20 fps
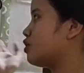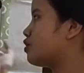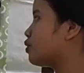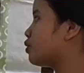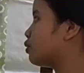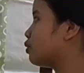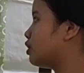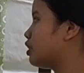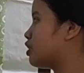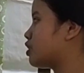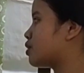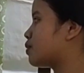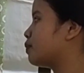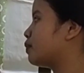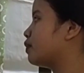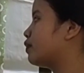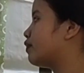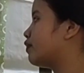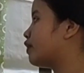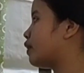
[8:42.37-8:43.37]
students
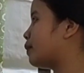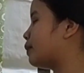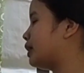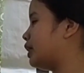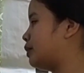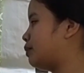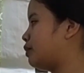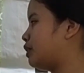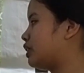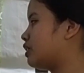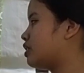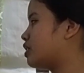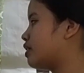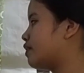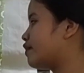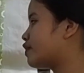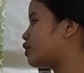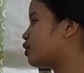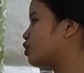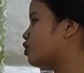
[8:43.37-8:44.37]
move from
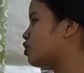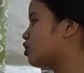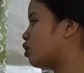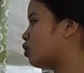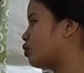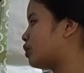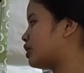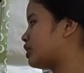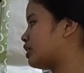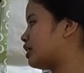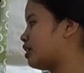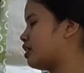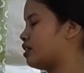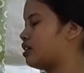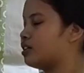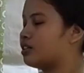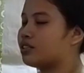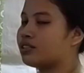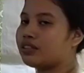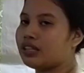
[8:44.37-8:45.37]
manipulatives to drawings in
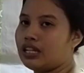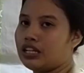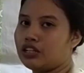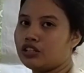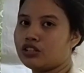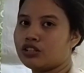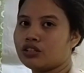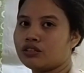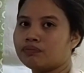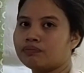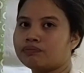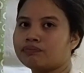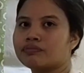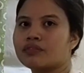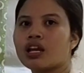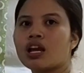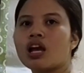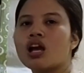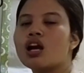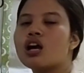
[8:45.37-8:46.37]
this stage.
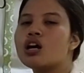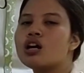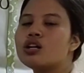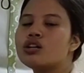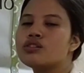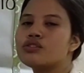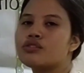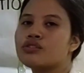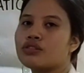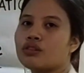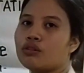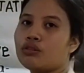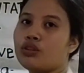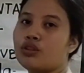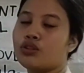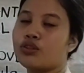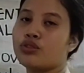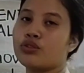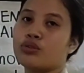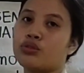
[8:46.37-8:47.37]
So
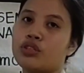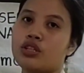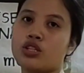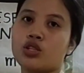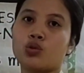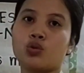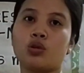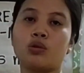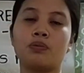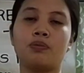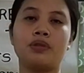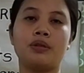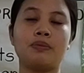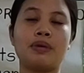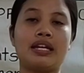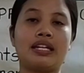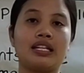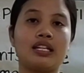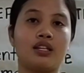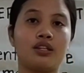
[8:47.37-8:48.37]
your students will be
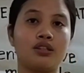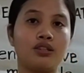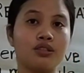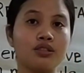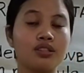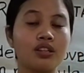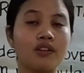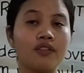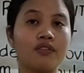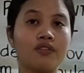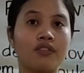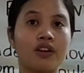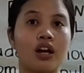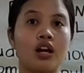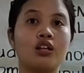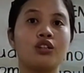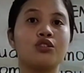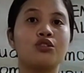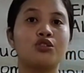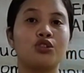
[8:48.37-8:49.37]
making use of
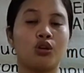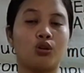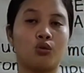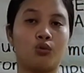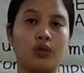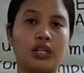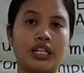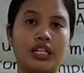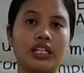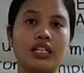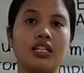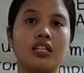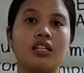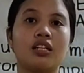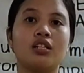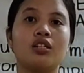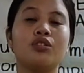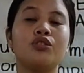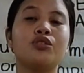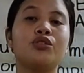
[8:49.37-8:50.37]
drawing
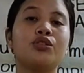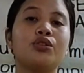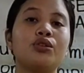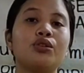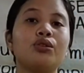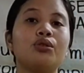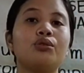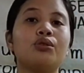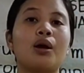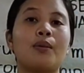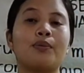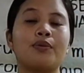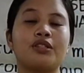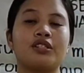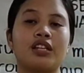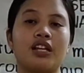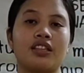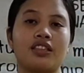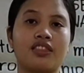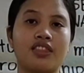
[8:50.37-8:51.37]
to
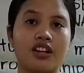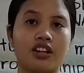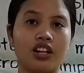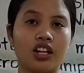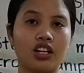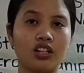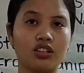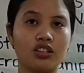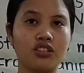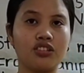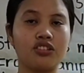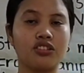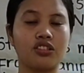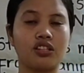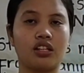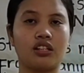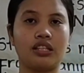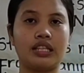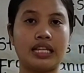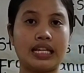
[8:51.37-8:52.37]
represent their
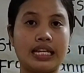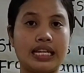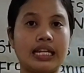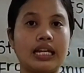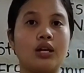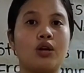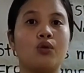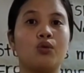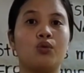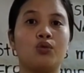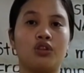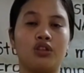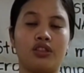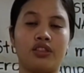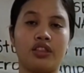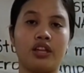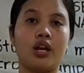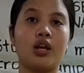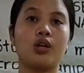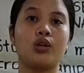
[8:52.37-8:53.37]
understanding with
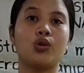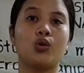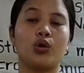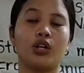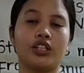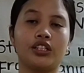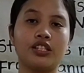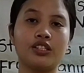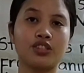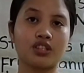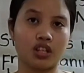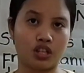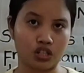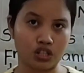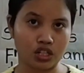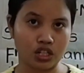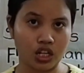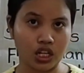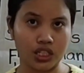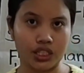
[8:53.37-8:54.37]
your
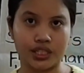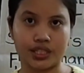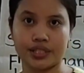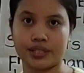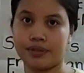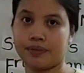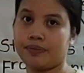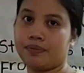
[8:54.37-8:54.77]
discussions.